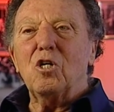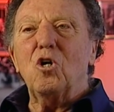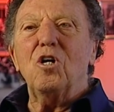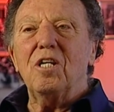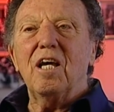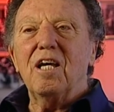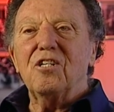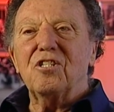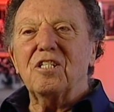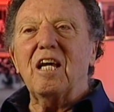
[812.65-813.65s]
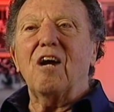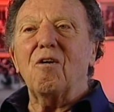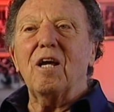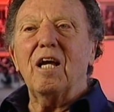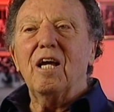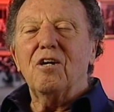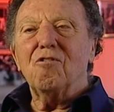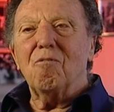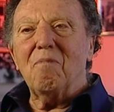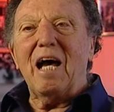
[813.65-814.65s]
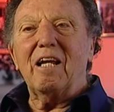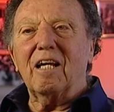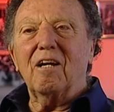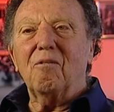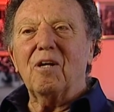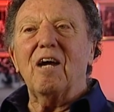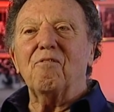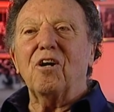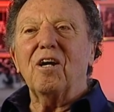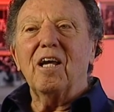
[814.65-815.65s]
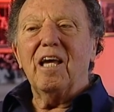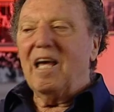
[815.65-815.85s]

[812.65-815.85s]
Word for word: good, scary, dramatic, whatever.